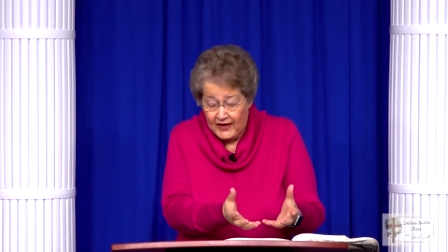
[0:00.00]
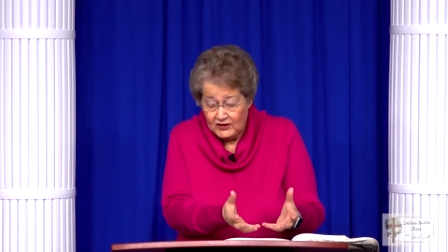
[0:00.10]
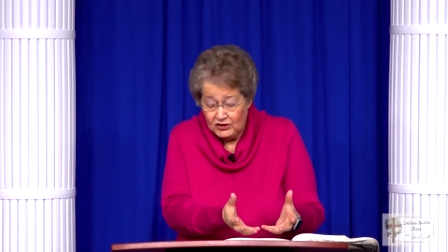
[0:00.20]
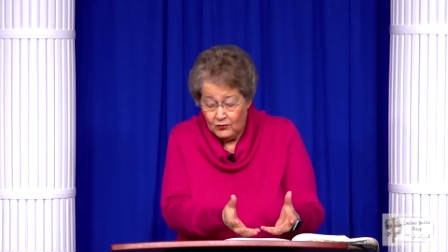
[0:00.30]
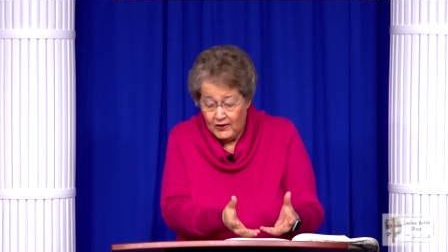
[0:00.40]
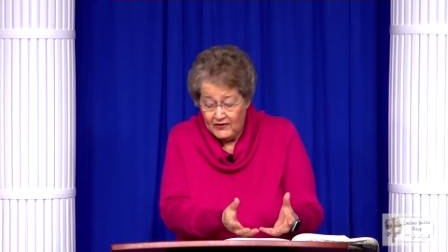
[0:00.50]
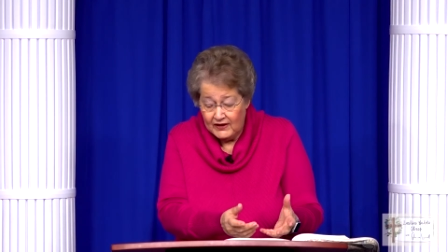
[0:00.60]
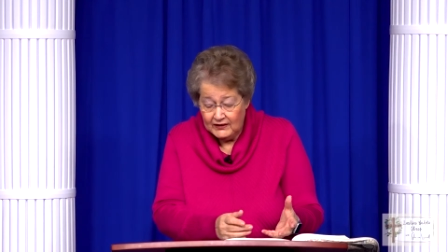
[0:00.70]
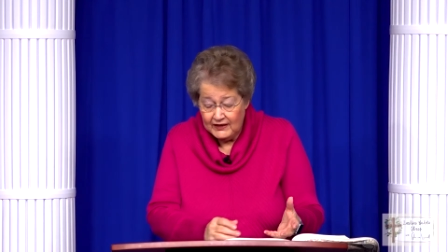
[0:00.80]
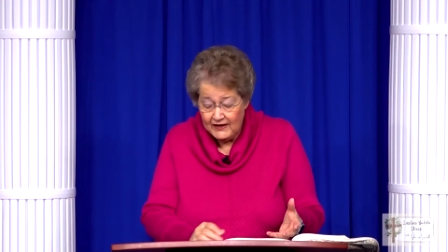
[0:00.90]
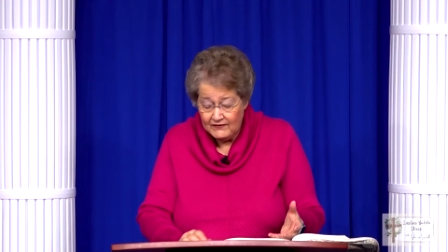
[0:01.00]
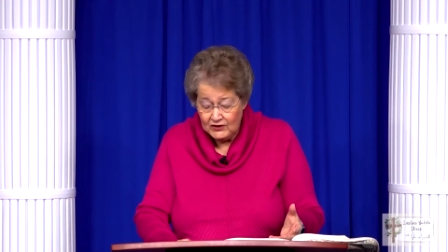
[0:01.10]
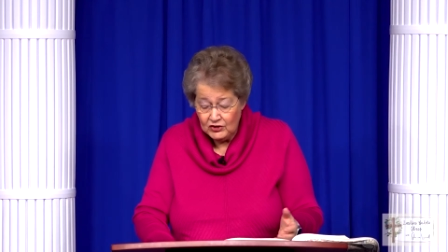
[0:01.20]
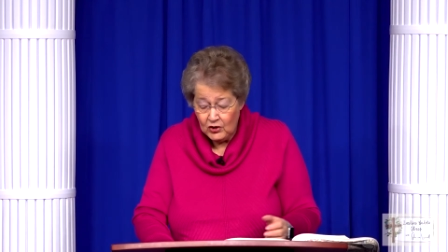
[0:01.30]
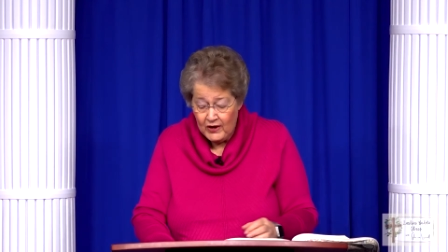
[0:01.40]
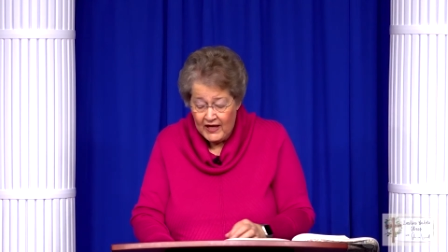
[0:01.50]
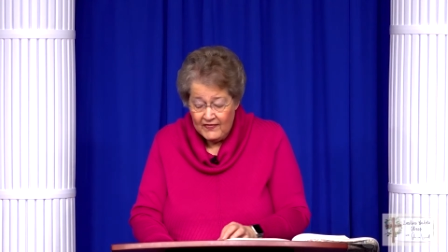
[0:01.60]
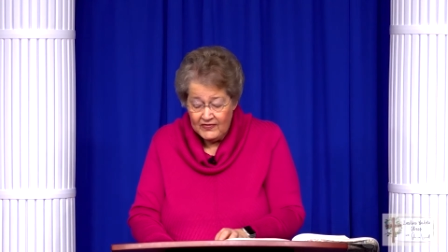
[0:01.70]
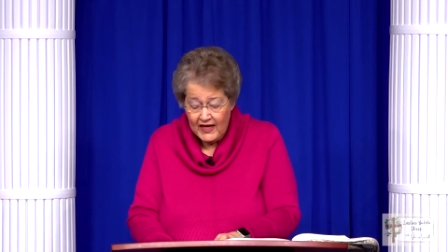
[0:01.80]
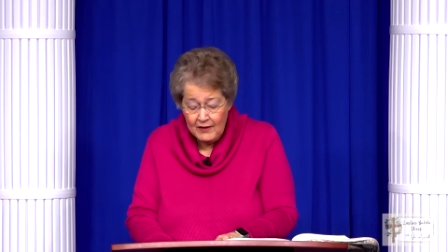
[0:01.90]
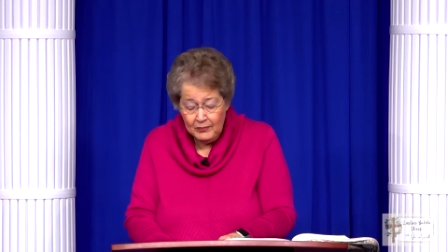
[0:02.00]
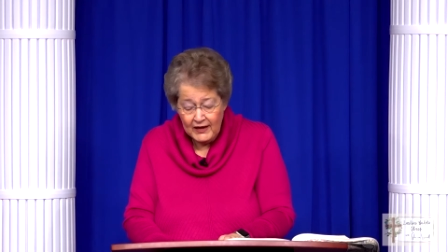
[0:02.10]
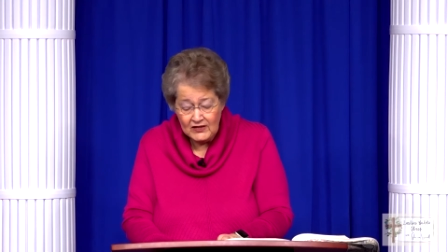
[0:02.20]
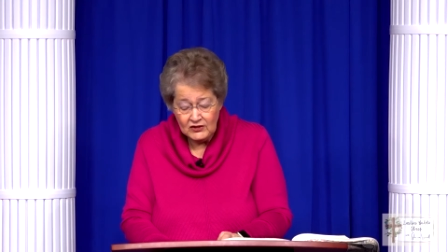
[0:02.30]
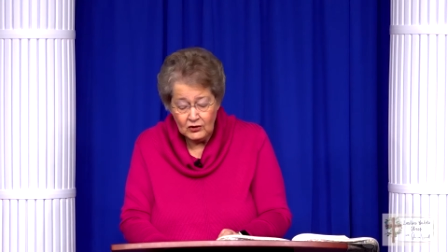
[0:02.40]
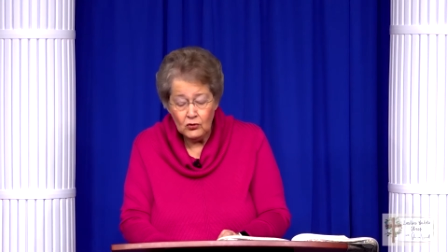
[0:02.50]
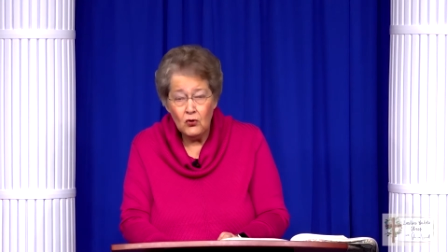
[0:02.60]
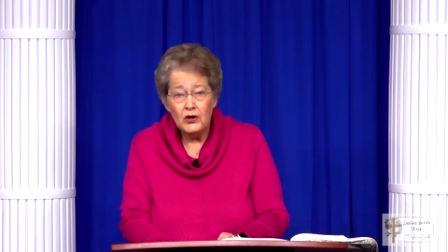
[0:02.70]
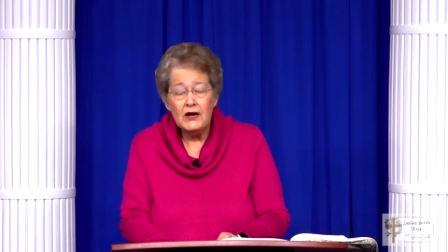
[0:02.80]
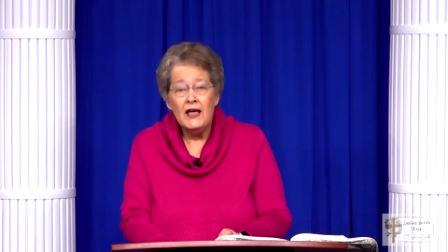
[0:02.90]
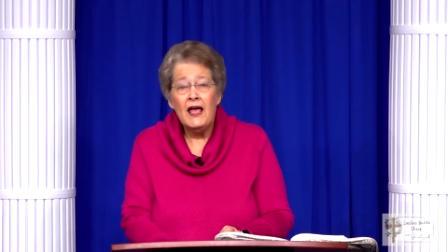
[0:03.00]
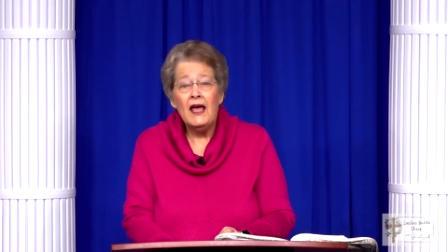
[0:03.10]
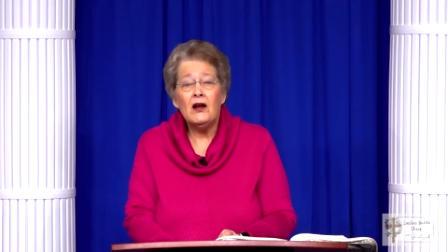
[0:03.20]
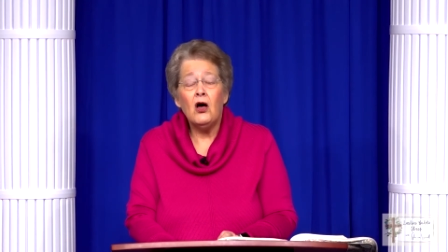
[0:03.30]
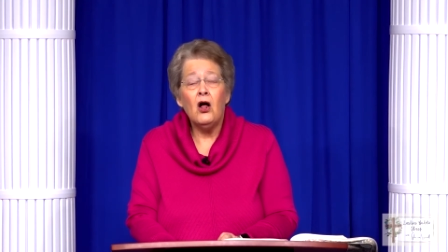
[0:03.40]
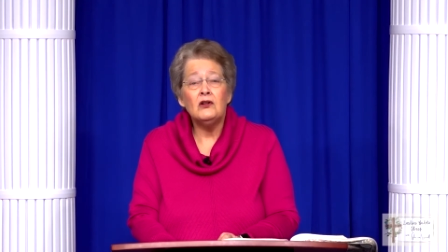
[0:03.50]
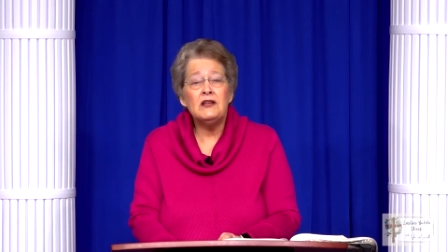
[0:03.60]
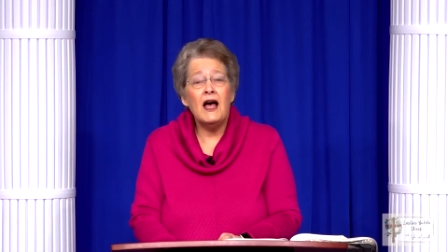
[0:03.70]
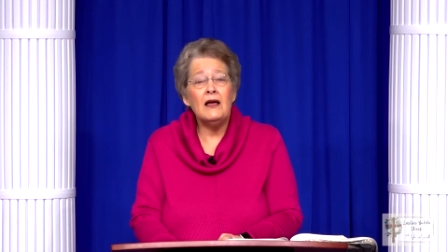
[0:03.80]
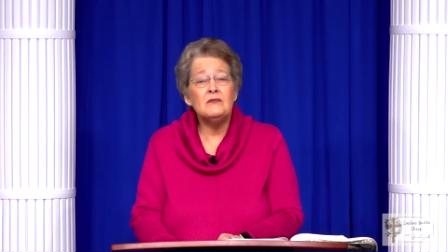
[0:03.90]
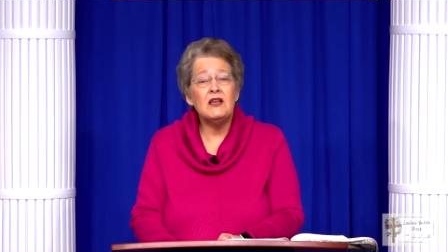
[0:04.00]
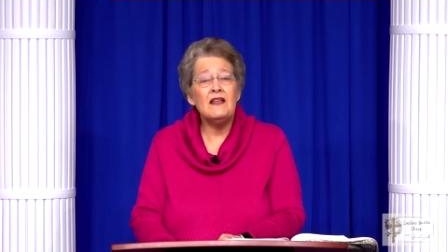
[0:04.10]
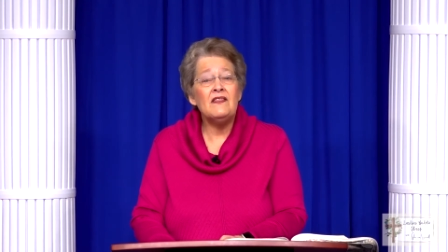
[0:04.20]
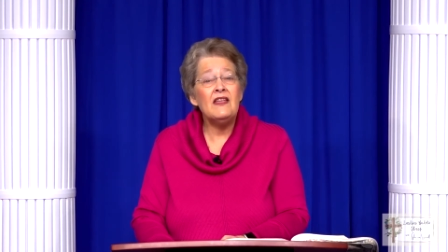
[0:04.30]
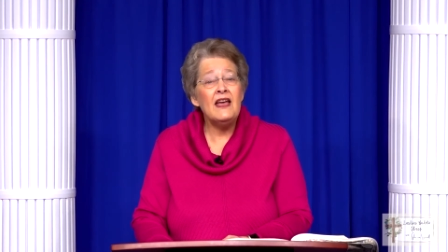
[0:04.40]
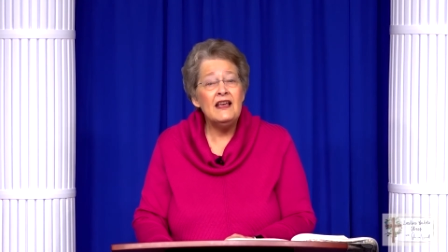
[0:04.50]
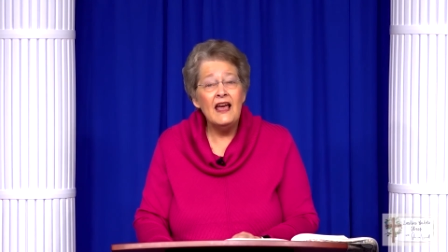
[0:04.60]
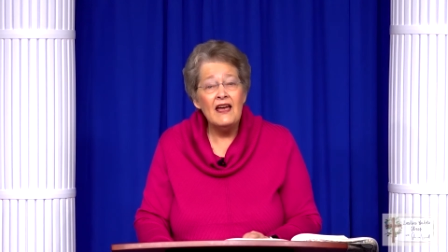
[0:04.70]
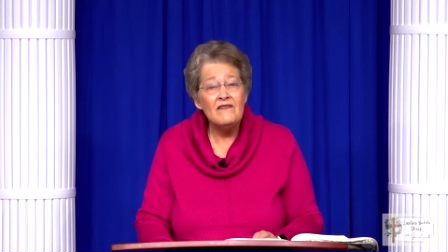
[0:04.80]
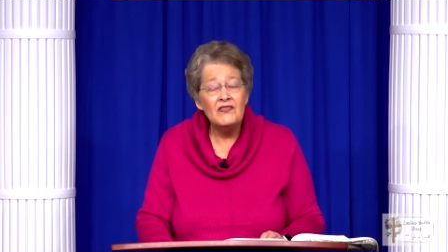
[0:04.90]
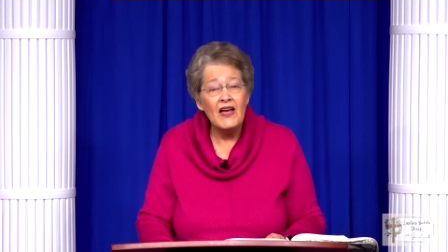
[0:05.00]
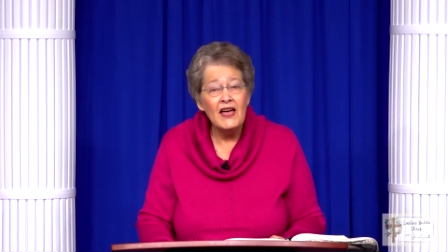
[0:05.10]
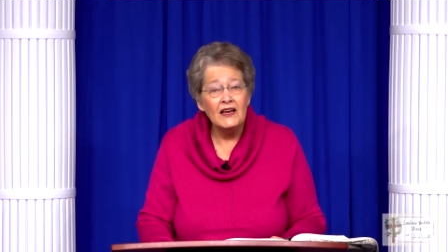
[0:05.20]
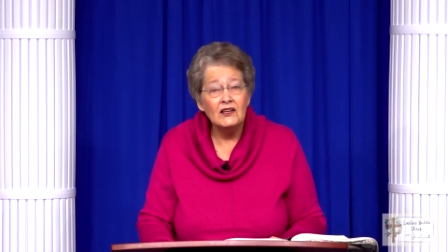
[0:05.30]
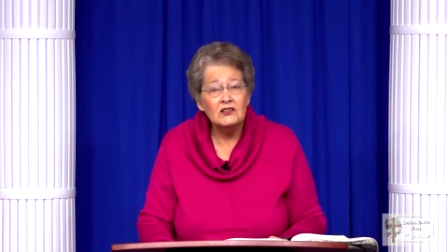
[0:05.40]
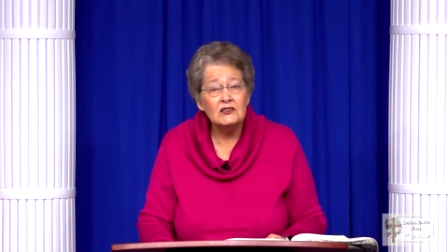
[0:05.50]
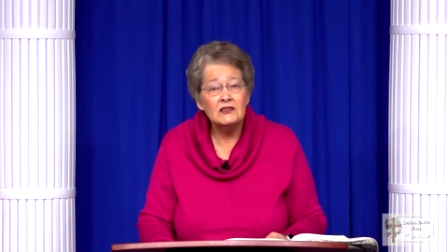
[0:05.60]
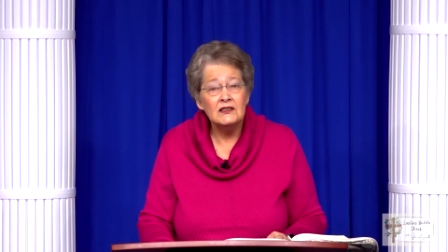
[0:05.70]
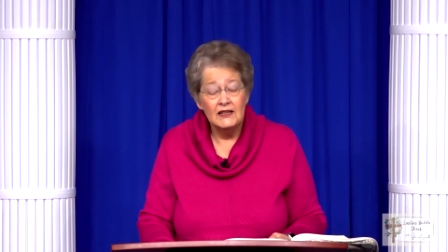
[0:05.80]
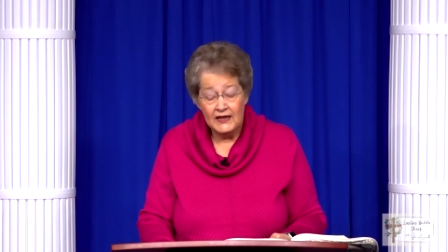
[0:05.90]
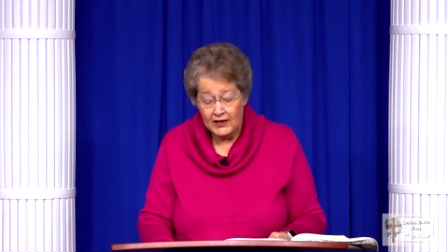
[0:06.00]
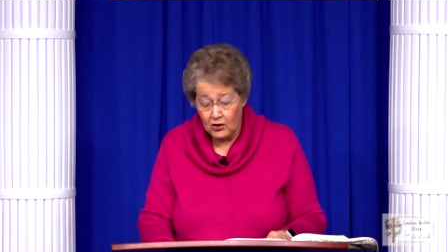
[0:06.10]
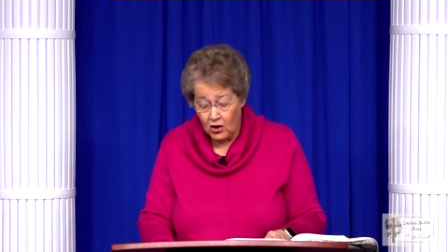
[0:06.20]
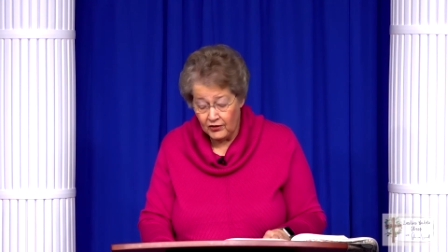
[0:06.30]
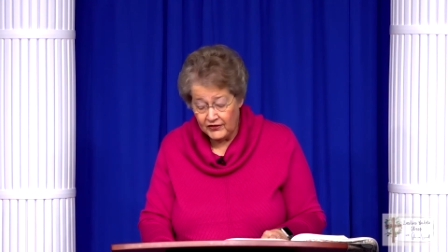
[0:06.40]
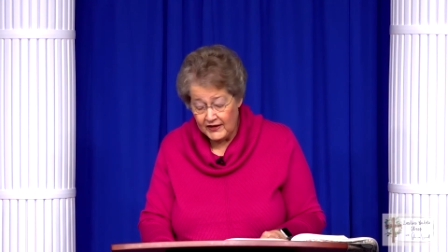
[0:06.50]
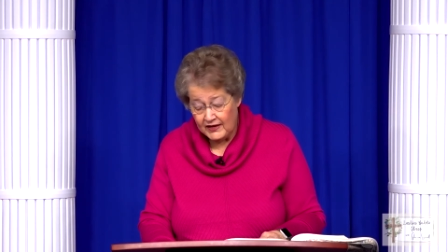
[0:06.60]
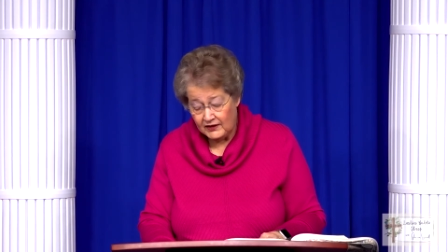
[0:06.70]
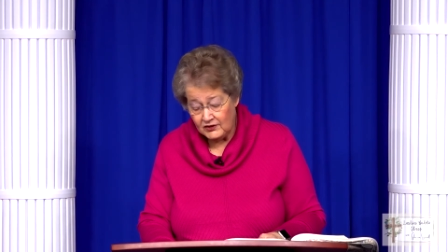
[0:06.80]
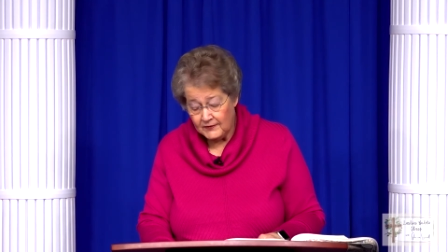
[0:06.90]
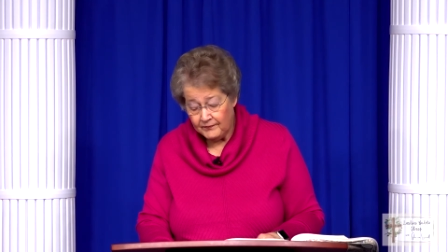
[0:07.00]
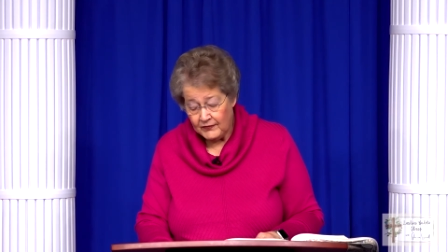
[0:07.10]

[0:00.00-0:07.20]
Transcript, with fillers: That's the way they lived. And so they blessed the Lord at all times and they gave thanks in all things.